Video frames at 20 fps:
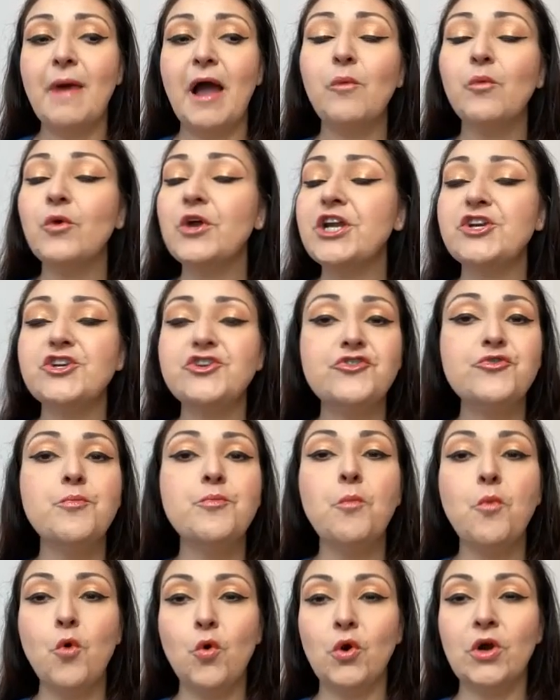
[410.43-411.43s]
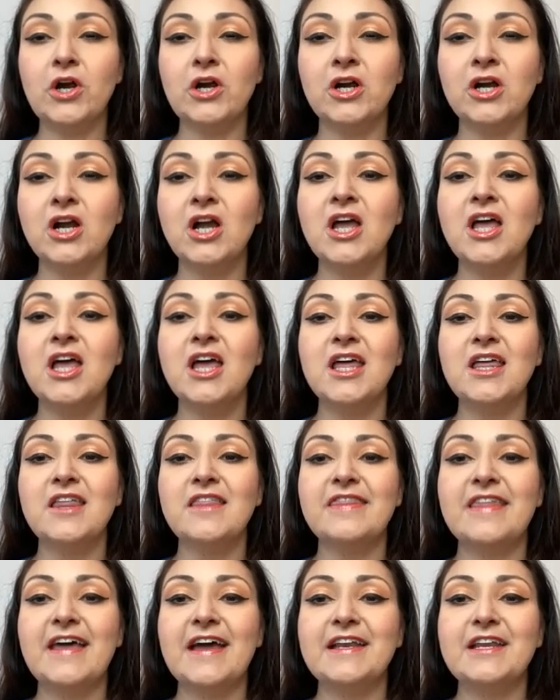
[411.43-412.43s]
I wouldn't do more
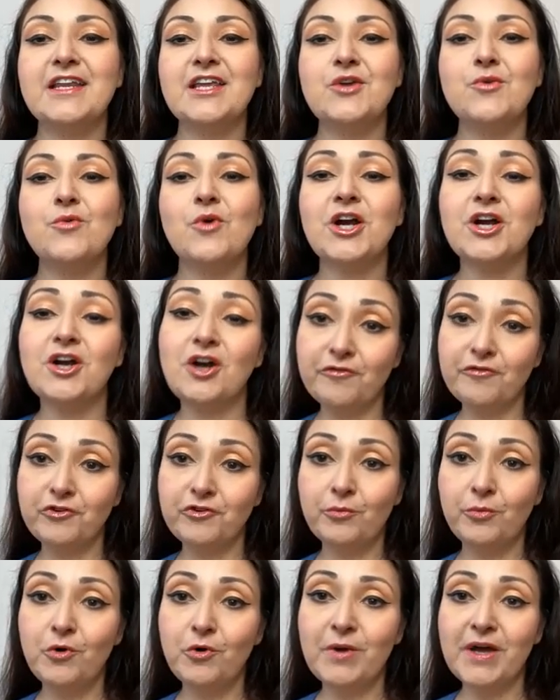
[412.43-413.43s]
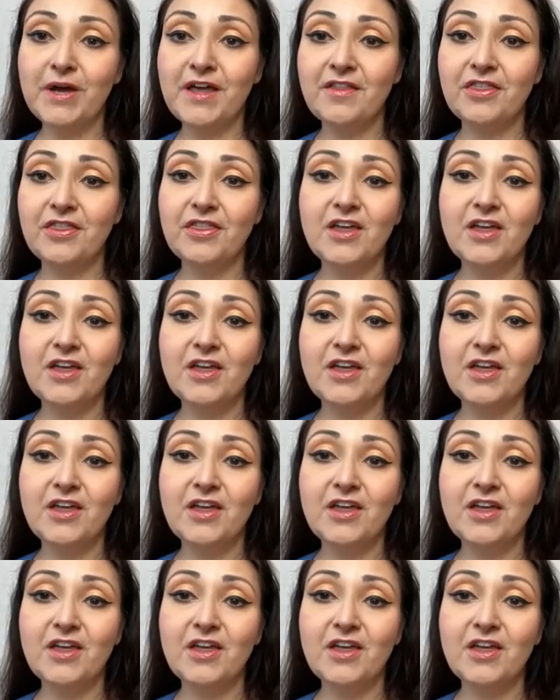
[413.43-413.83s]
than you are comfortable with.